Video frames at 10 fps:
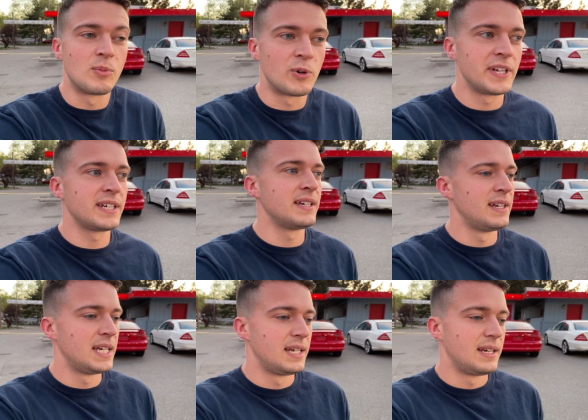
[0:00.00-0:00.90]
morning,
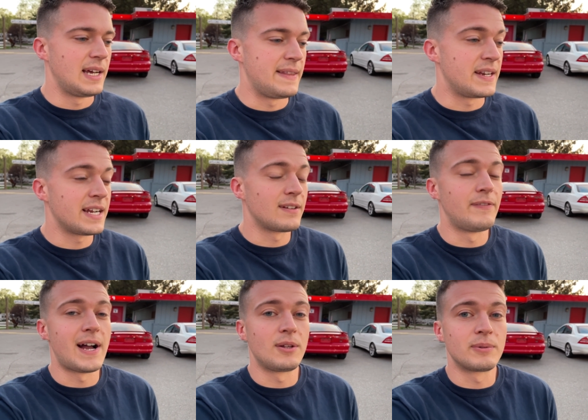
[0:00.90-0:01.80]
and then I can
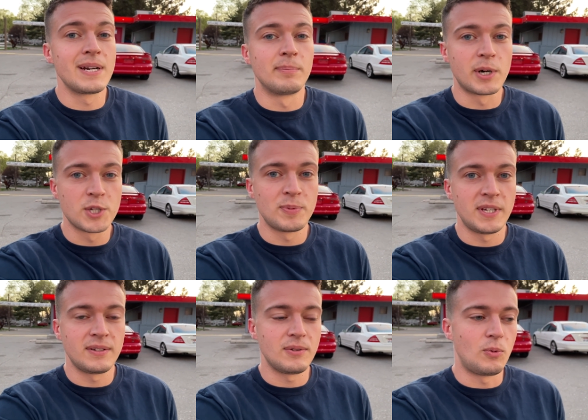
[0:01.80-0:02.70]
file a
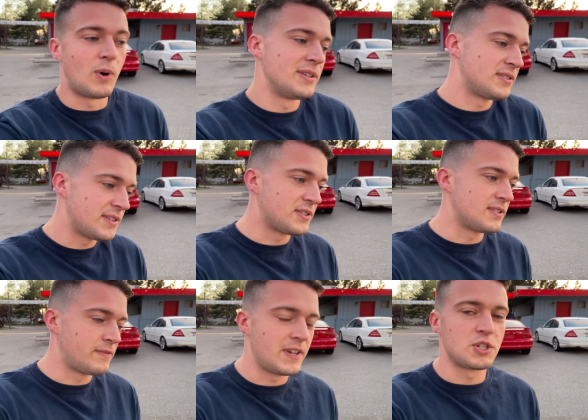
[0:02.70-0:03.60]
reimbursement once this is
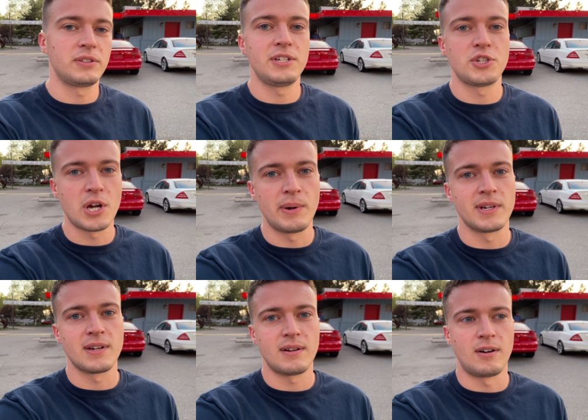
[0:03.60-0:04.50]
officially
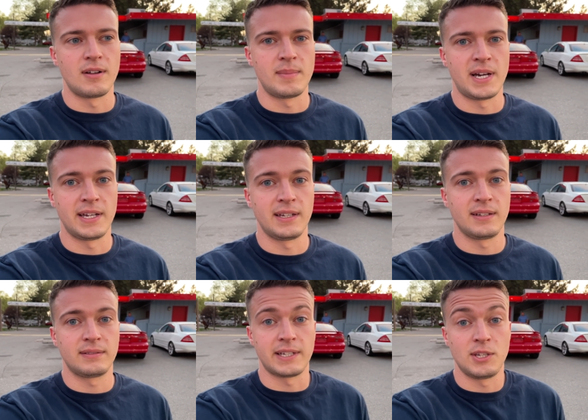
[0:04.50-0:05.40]
showing on my
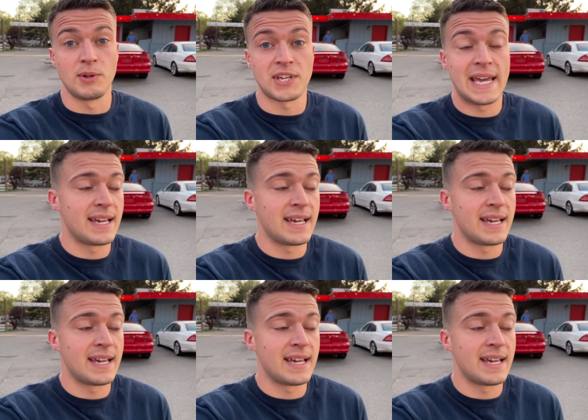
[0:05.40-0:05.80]
like U S A A